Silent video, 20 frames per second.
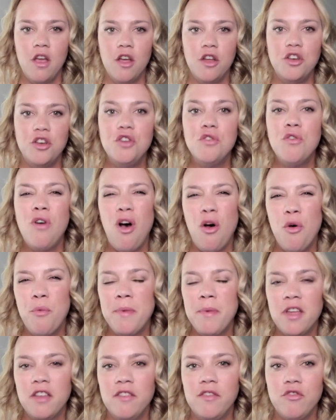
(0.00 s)
New home
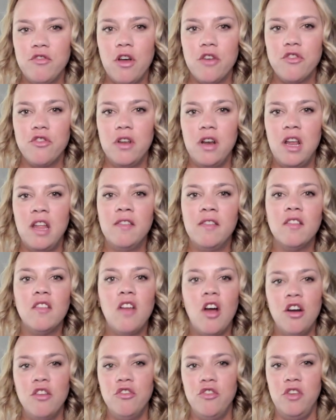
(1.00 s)
construction is
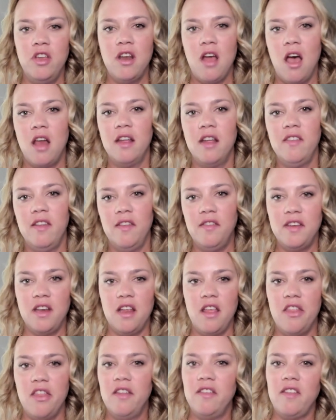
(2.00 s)
largely
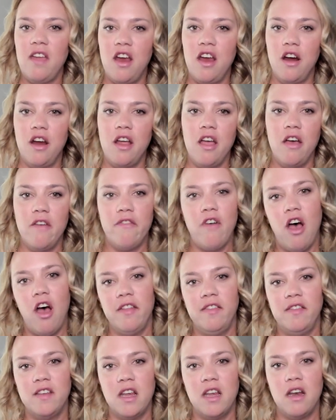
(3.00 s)
non-existent in this area of
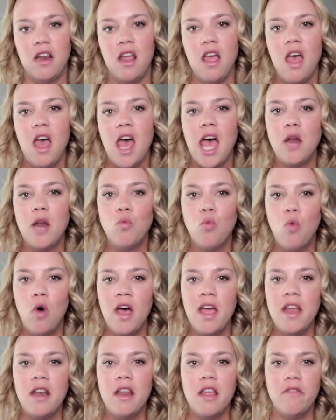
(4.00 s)
Austin, and
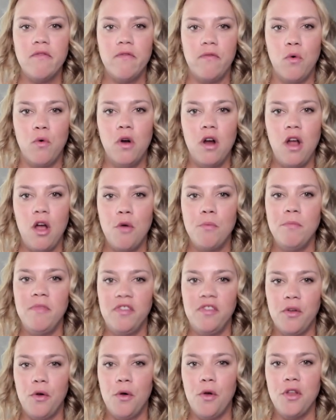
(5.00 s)
1 in 4 homes
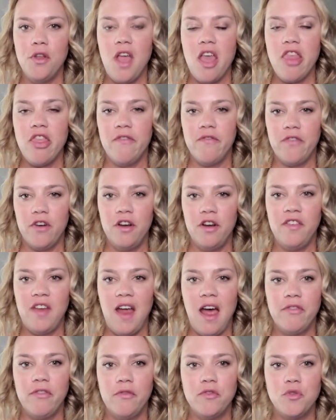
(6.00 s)
sold in the first
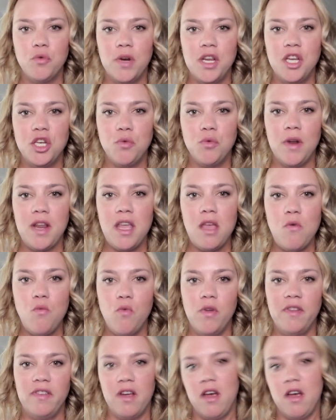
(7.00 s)
half of 2020 was a